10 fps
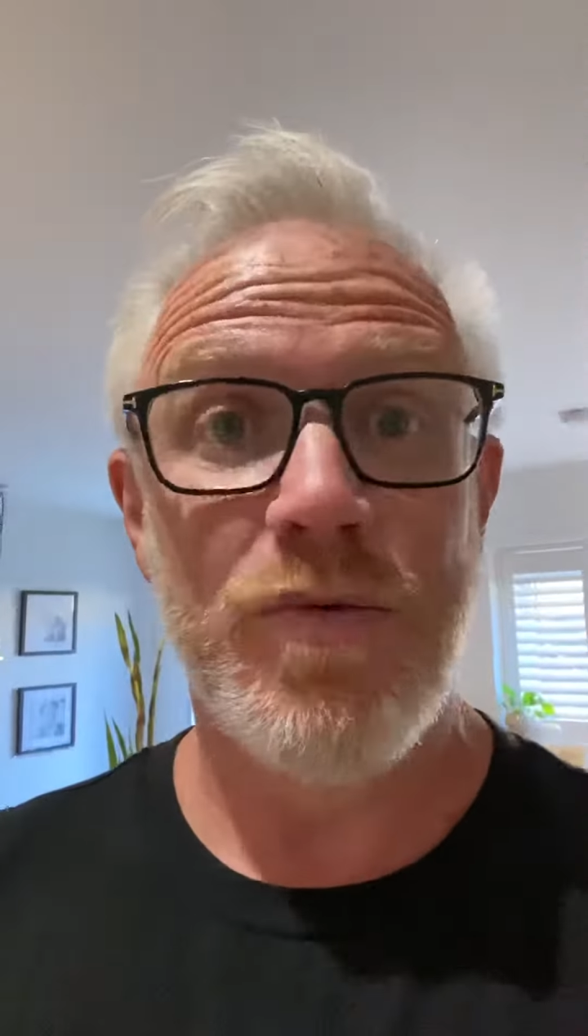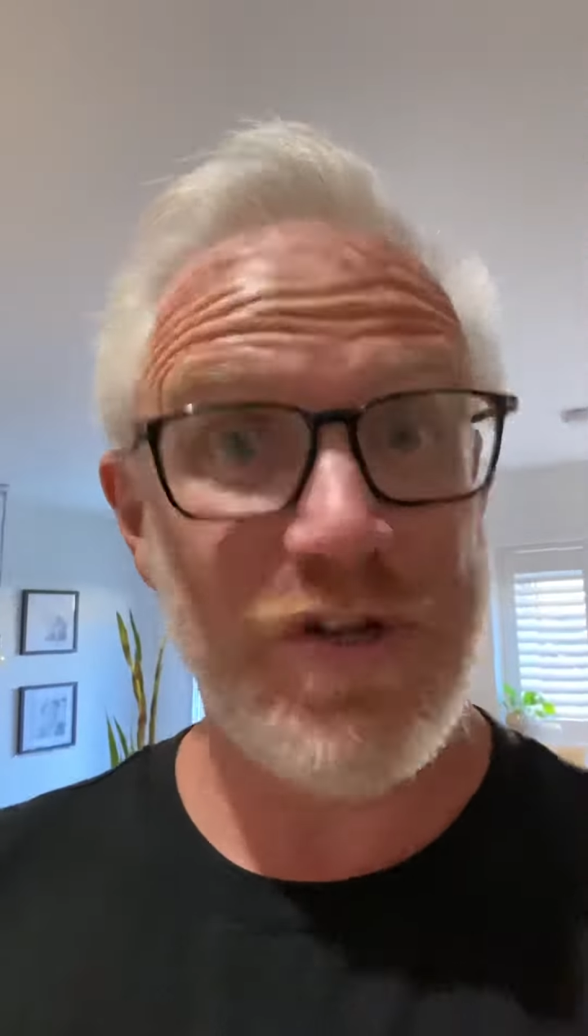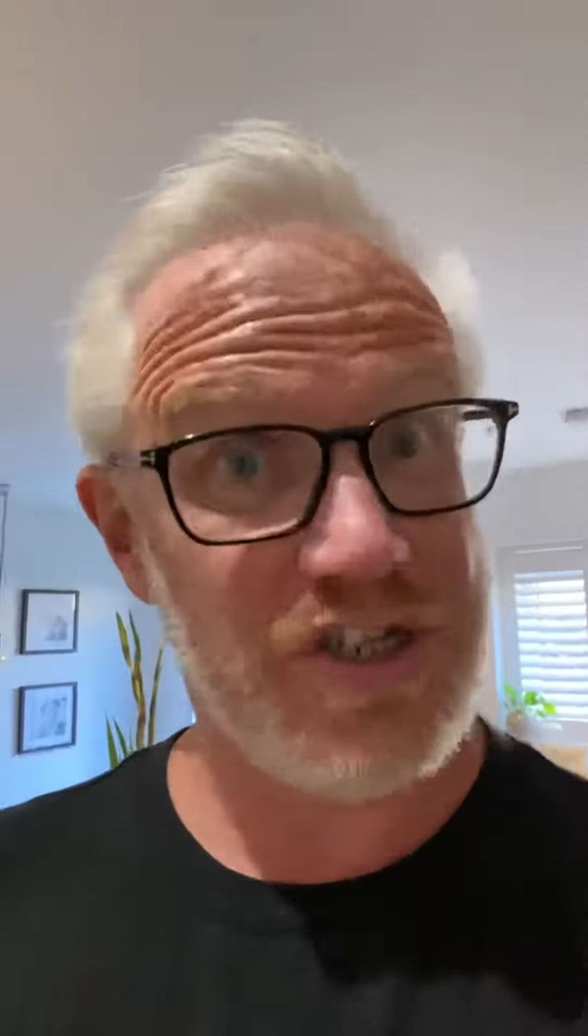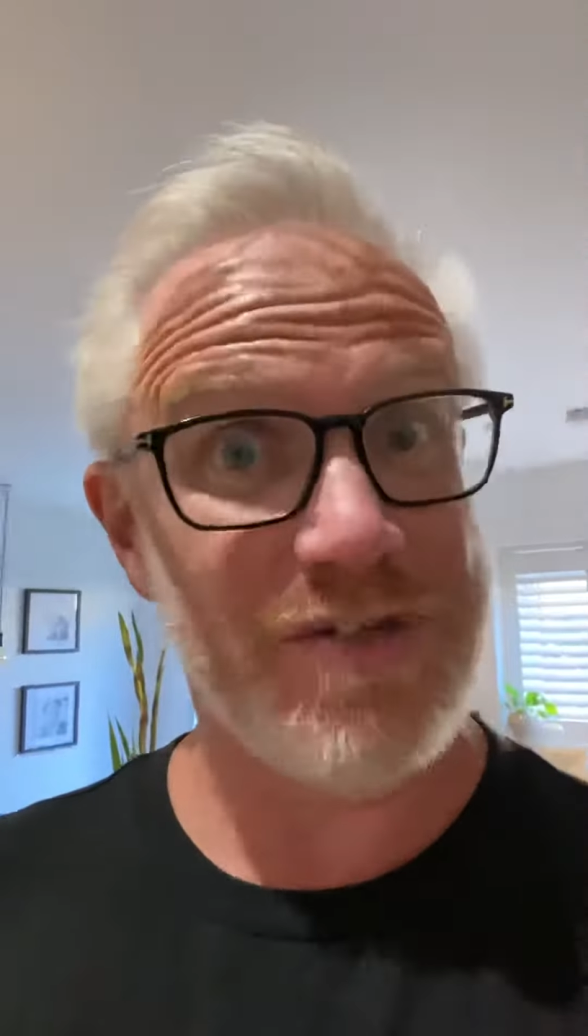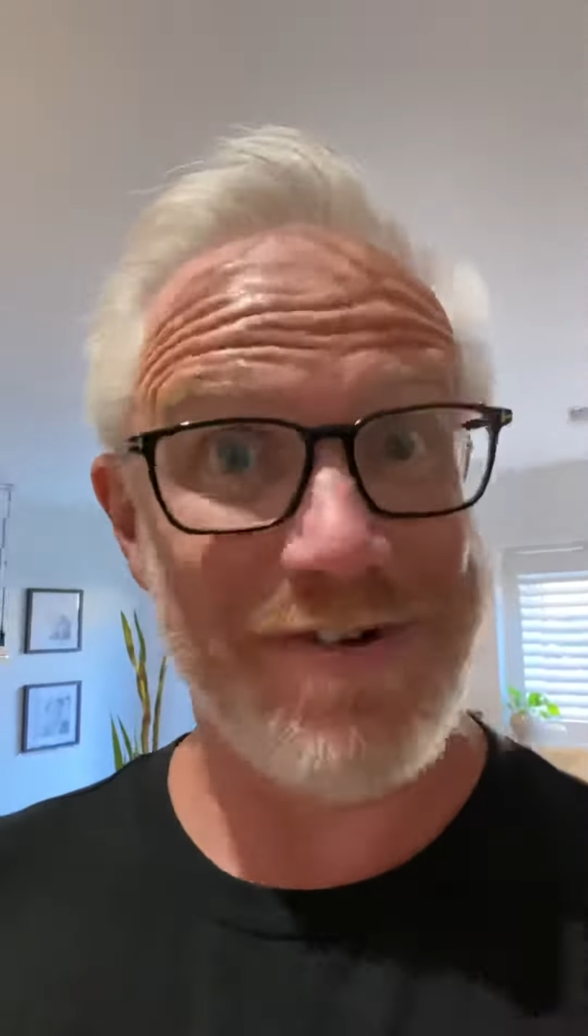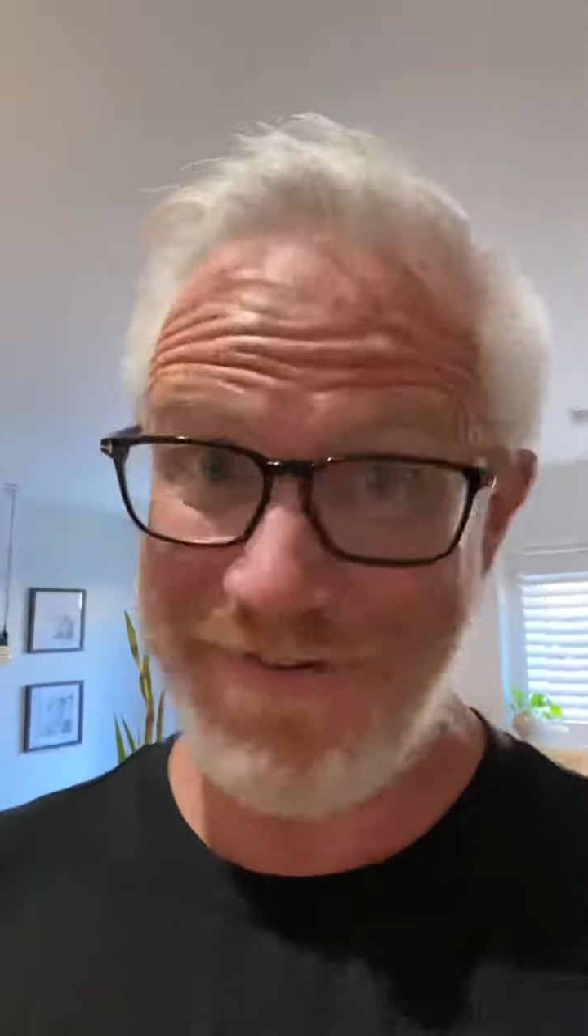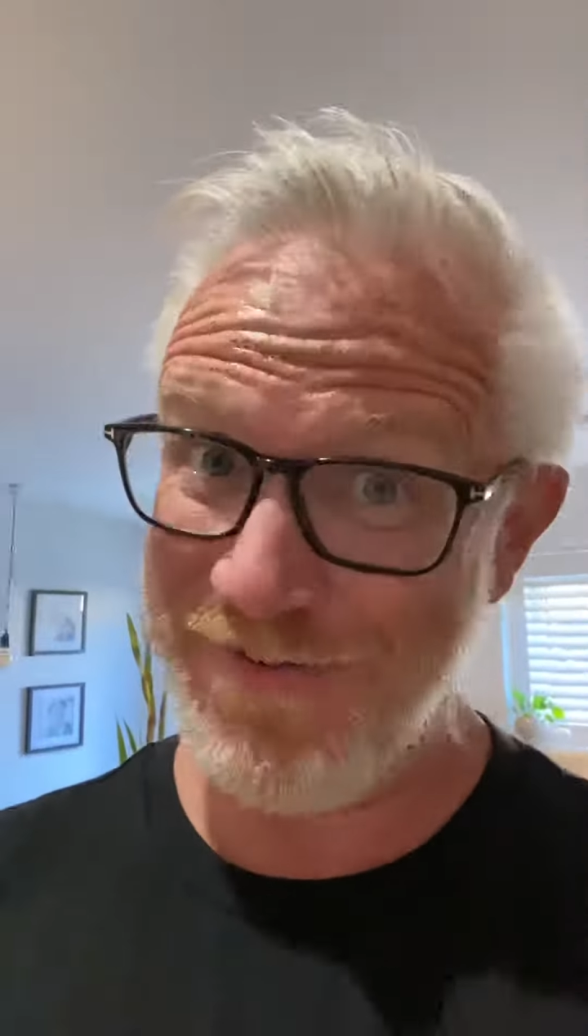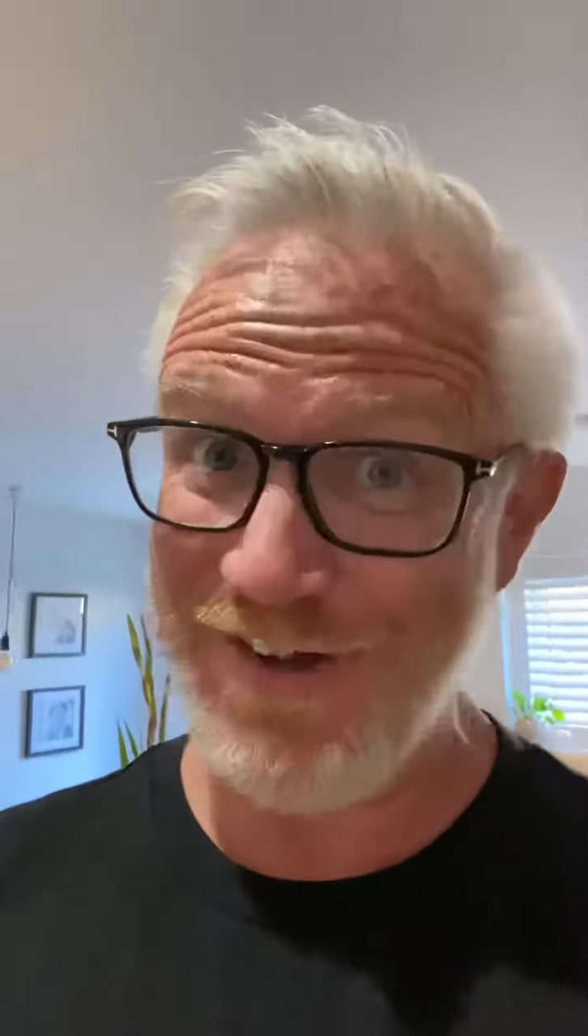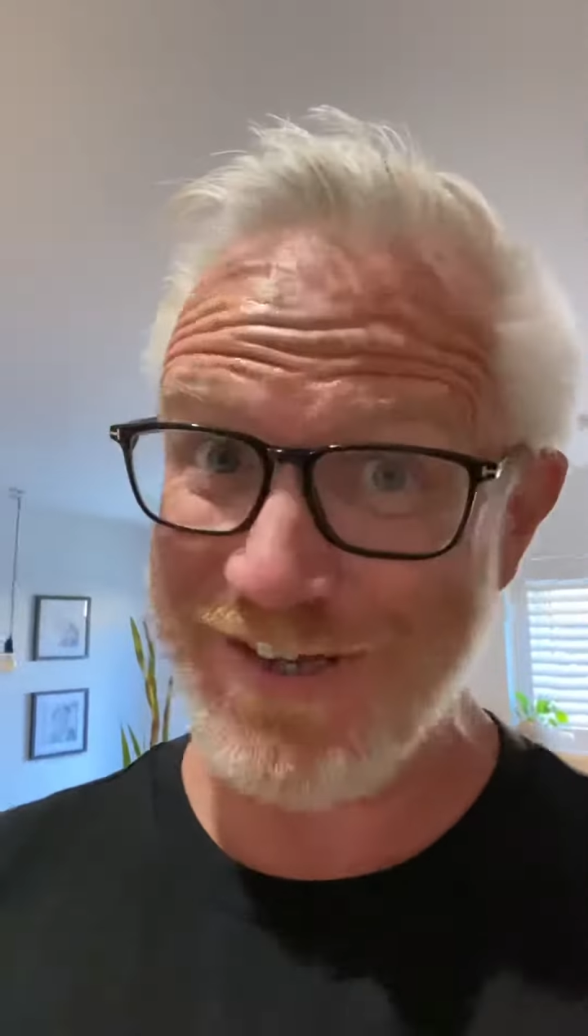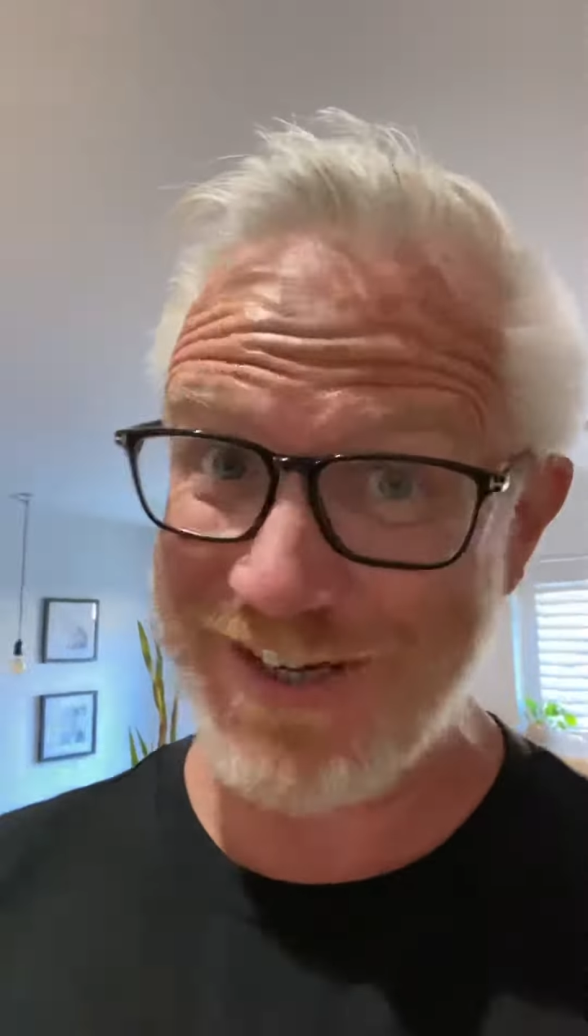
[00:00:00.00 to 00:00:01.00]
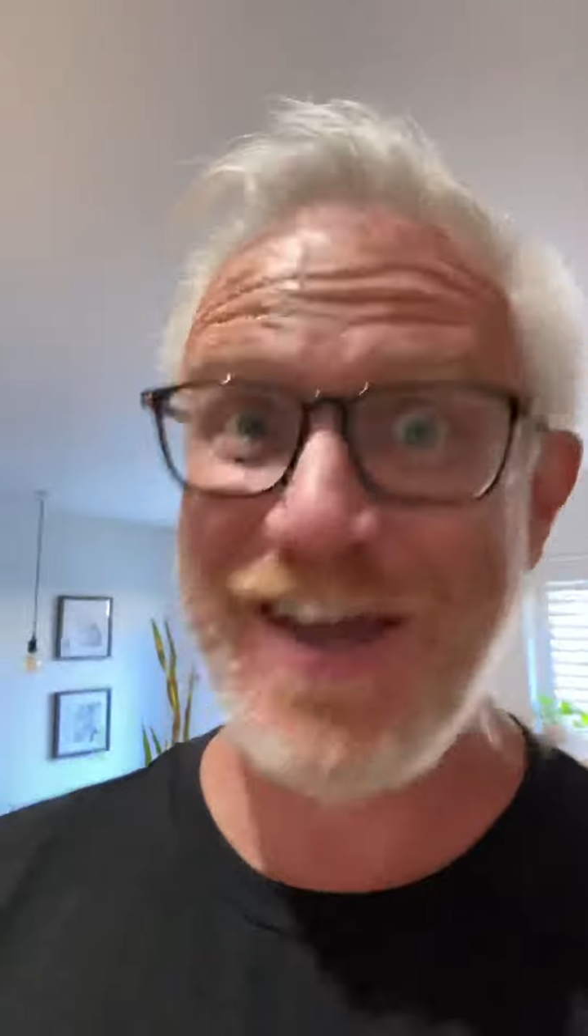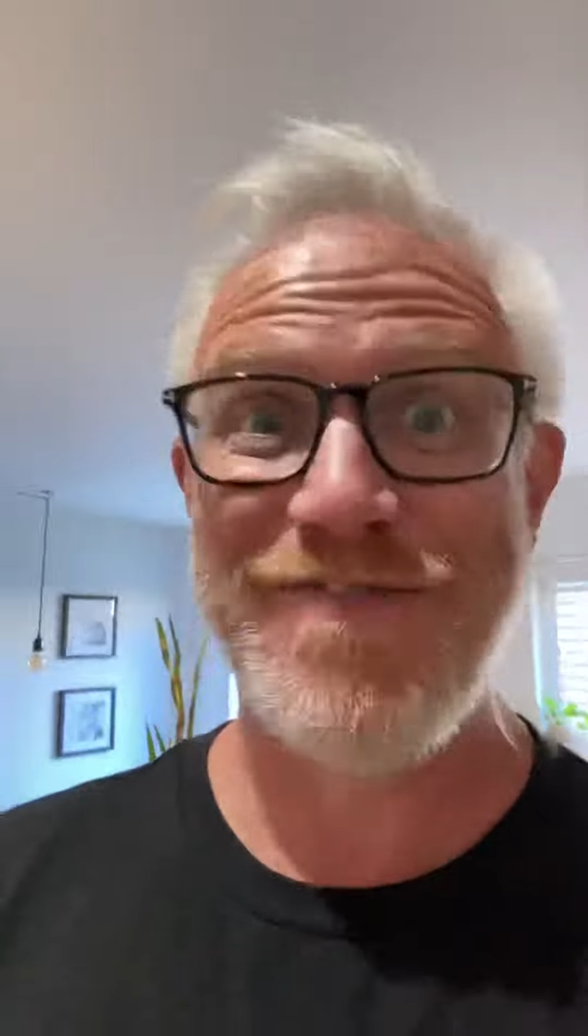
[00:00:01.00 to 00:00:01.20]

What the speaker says: which is my first